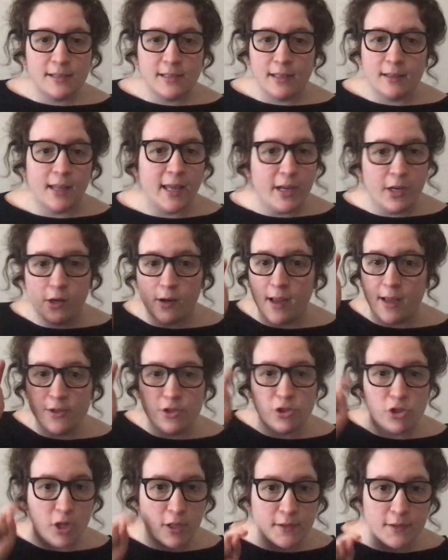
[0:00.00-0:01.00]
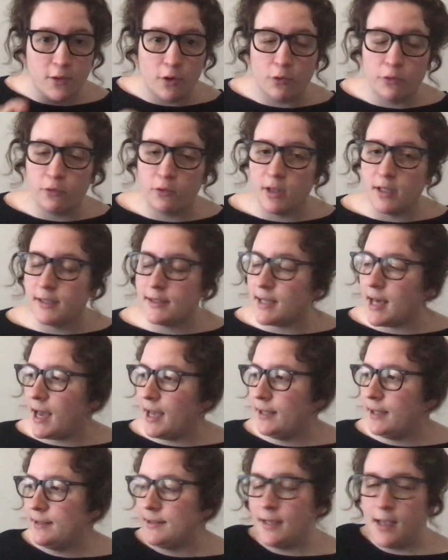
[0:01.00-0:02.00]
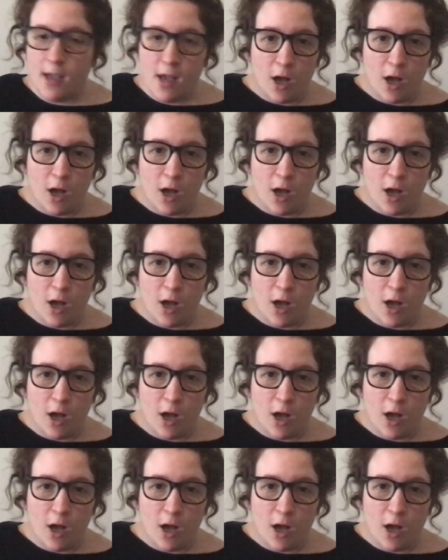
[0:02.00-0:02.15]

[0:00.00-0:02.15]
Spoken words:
it later and just go through the slides.